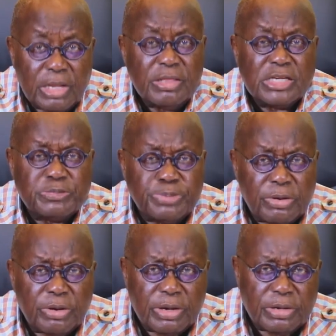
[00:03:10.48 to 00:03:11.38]
In this
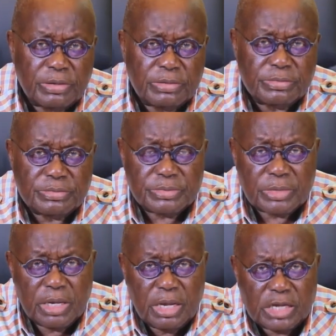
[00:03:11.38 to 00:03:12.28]
period,
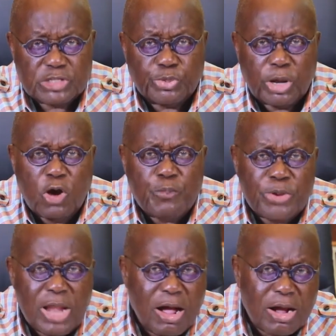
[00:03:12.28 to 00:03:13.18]
as we
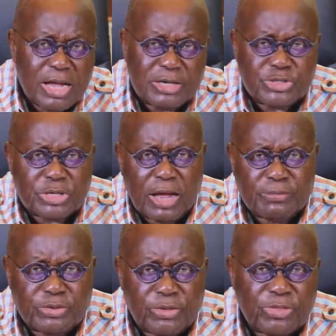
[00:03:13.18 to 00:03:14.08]
open our country
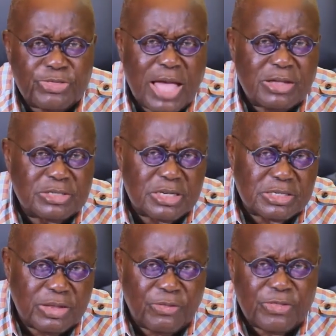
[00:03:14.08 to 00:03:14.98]
up to the
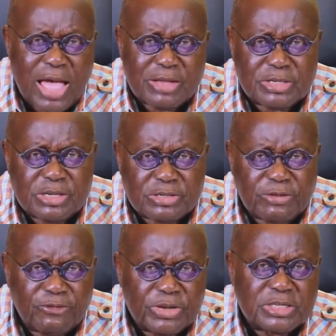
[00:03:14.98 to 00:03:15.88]
thousands and thousands
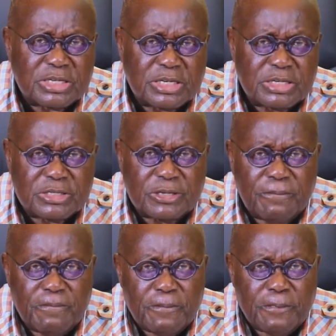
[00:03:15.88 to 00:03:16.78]
of visitors
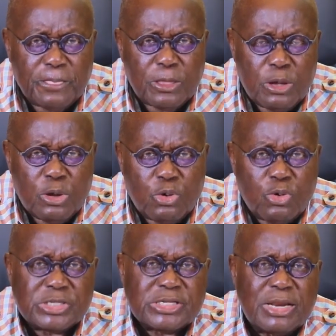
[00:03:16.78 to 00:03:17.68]

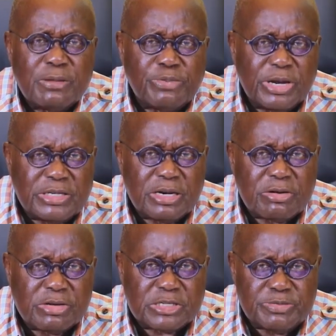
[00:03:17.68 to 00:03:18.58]
who was celebrating
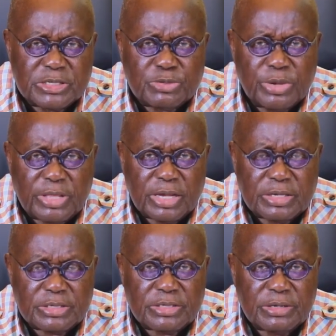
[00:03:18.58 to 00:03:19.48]
Christmas with
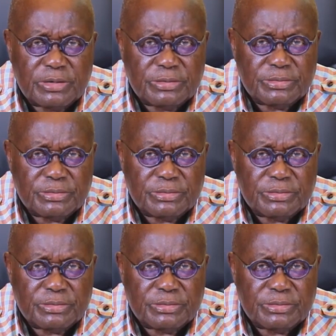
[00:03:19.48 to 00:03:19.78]
us.